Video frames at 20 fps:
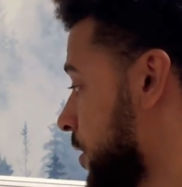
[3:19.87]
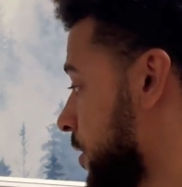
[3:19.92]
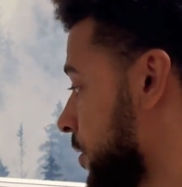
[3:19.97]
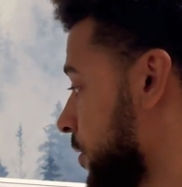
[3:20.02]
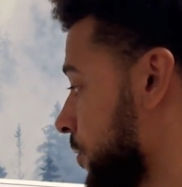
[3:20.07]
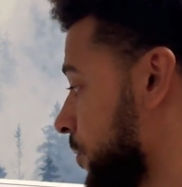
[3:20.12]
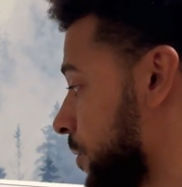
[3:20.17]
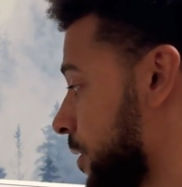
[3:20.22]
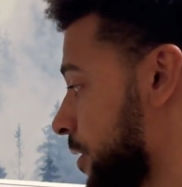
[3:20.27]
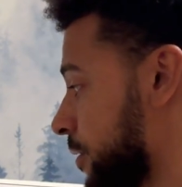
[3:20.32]

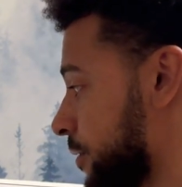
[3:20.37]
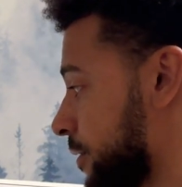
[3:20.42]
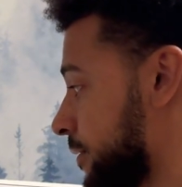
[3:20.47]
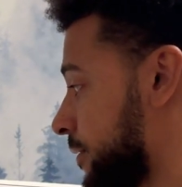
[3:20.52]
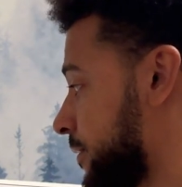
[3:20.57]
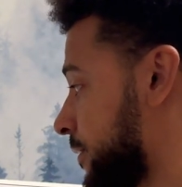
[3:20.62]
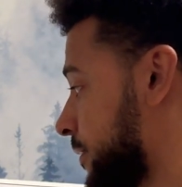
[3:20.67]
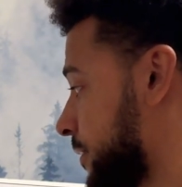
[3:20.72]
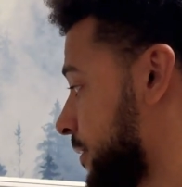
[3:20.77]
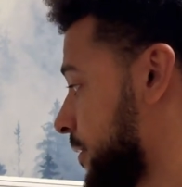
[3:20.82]
or whether
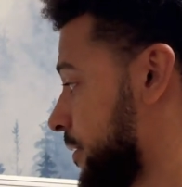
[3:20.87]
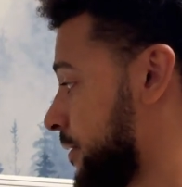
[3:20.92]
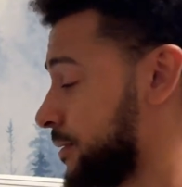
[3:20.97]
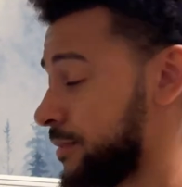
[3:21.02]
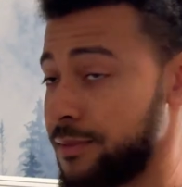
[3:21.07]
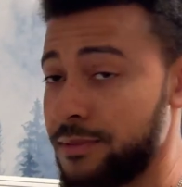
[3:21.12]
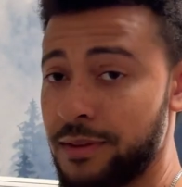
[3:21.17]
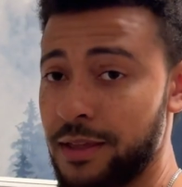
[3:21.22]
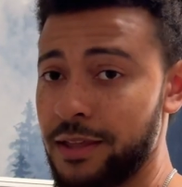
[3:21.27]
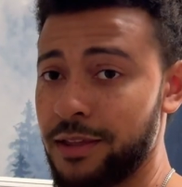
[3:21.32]
it's
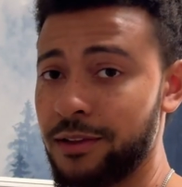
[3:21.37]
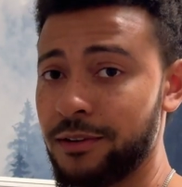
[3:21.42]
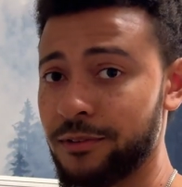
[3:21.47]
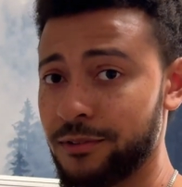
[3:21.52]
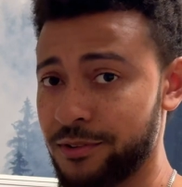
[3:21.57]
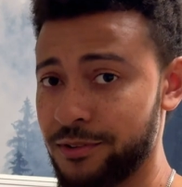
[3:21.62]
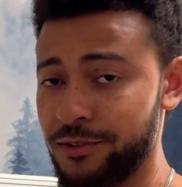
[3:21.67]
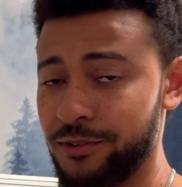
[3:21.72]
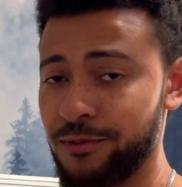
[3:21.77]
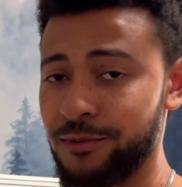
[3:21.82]
taking her
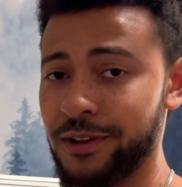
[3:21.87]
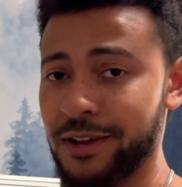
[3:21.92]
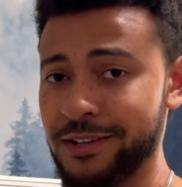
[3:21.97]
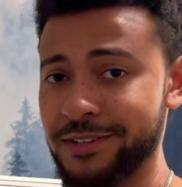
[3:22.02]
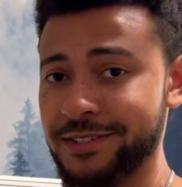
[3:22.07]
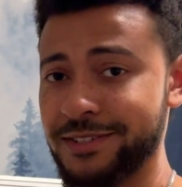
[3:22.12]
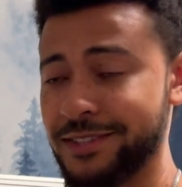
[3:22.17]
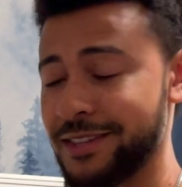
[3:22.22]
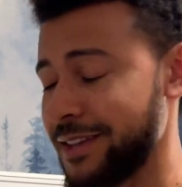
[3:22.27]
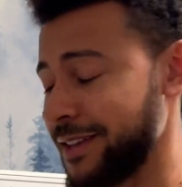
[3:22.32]
to do
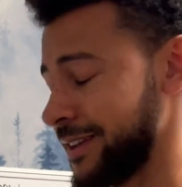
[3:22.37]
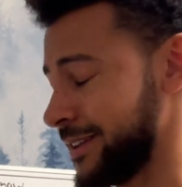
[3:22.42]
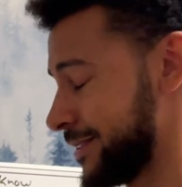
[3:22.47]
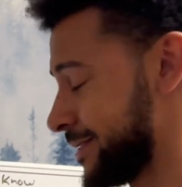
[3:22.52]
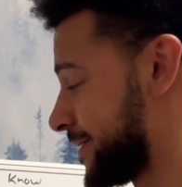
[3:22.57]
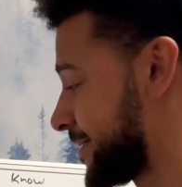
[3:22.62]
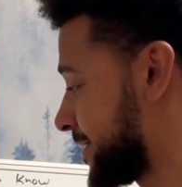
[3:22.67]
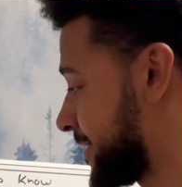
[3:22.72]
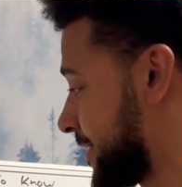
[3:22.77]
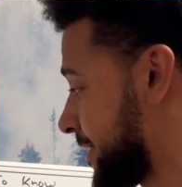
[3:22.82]
nice
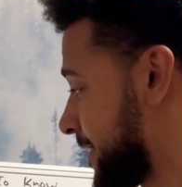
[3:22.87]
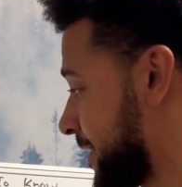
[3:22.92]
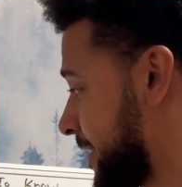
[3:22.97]
things.